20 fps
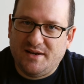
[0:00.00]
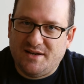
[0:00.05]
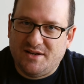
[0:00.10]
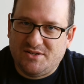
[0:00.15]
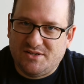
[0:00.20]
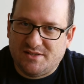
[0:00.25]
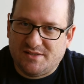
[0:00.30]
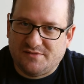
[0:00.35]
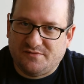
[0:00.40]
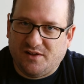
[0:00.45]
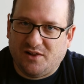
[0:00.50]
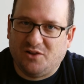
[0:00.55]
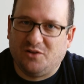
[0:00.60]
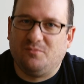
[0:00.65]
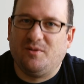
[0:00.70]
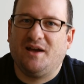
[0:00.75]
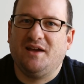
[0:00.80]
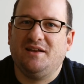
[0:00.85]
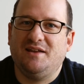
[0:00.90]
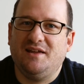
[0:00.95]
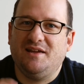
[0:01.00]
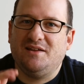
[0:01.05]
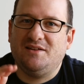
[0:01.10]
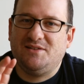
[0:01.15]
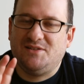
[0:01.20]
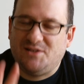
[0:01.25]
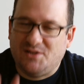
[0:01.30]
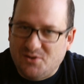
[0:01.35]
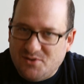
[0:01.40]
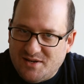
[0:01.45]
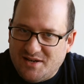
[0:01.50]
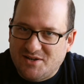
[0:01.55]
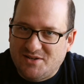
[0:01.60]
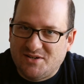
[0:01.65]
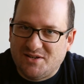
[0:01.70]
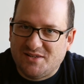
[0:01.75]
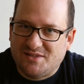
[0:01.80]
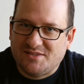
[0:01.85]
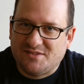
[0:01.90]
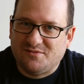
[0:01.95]
digits followed by a D, 2
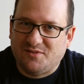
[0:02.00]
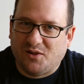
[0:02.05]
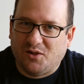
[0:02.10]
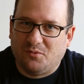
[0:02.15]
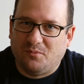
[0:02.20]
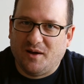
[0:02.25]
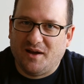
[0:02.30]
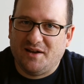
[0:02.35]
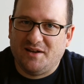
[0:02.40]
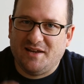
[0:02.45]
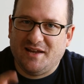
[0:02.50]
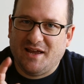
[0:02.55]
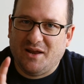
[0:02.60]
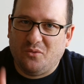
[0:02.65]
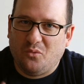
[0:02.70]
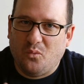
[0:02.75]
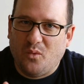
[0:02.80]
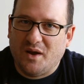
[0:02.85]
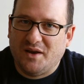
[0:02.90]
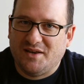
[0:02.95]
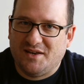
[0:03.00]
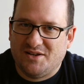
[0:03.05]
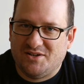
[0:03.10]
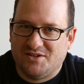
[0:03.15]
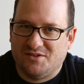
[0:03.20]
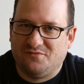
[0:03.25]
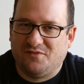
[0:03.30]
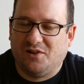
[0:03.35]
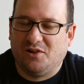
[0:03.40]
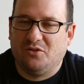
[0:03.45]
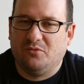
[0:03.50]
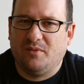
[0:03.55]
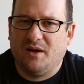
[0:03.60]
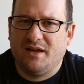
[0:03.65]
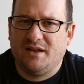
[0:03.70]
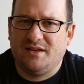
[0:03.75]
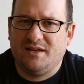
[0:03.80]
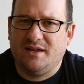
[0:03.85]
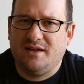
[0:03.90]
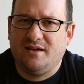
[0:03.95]
digits followed by a D, and 1 digit followed by
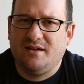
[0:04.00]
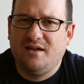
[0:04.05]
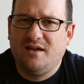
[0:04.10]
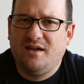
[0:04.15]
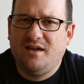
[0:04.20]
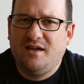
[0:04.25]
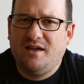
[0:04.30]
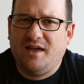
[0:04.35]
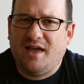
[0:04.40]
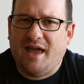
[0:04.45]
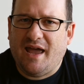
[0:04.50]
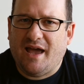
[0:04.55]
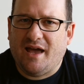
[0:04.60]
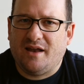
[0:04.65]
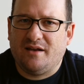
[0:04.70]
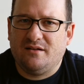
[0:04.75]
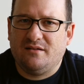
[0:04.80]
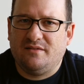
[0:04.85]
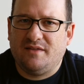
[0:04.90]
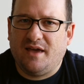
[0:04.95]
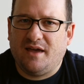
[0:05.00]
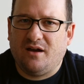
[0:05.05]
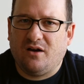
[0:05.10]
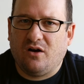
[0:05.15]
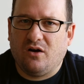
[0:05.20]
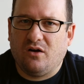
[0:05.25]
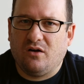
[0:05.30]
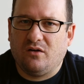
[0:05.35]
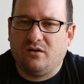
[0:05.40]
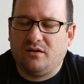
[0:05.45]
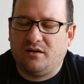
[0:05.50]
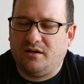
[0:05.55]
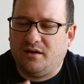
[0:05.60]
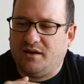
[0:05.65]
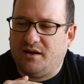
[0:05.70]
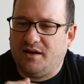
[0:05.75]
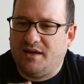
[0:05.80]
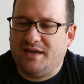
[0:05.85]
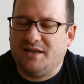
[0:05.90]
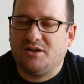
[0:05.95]
a D. And they are
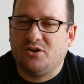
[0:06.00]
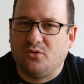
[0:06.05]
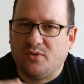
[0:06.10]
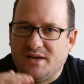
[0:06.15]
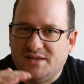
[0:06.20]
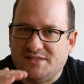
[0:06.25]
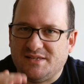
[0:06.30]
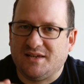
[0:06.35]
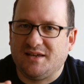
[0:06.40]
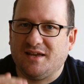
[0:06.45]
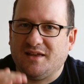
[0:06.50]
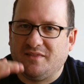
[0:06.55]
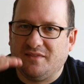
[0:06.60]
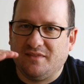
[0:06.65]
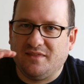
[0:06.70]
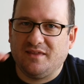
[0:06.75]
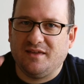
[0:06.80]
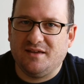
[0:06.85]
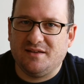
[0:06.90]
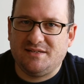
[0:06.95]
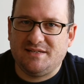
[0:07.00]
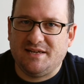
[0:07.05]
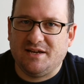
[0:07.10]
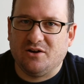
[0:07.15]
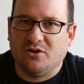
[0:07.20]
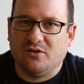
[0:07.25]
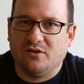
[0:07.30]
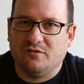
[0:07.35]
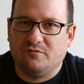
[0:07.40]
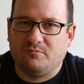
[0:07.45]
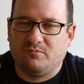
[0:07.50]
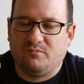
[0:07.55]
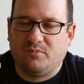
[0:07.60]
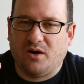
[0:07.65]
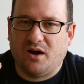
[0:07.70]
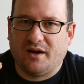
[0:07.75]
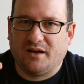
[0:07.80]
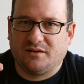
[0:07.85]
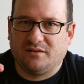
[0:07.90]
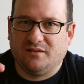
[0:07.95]
increasing in the tier of
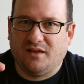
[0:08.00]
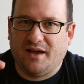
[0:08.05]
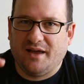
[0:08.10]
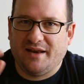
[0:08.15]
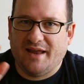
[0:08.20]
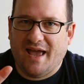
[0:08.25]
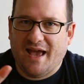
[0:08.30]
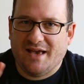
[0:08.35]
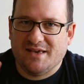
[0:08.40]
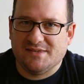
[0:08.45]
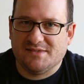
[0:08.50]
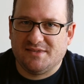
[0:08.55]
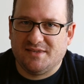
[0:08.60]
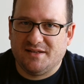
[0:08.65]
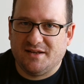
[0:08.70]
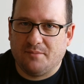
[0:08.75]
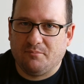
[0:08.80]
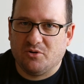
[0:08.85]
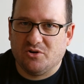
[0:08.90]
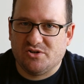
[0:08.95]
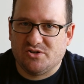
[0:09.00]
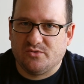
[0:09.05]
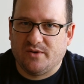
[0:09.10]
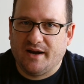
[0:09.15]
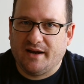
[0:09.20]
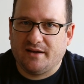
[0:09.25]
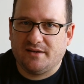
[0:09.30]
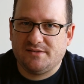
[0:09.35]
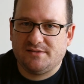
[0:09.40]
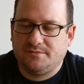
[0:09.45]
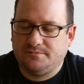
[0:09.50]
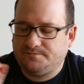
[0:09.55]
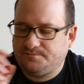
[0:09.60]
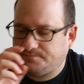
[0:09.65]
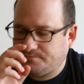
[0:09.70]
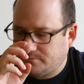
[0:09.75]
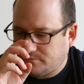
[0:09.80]
product line as the number shrinks.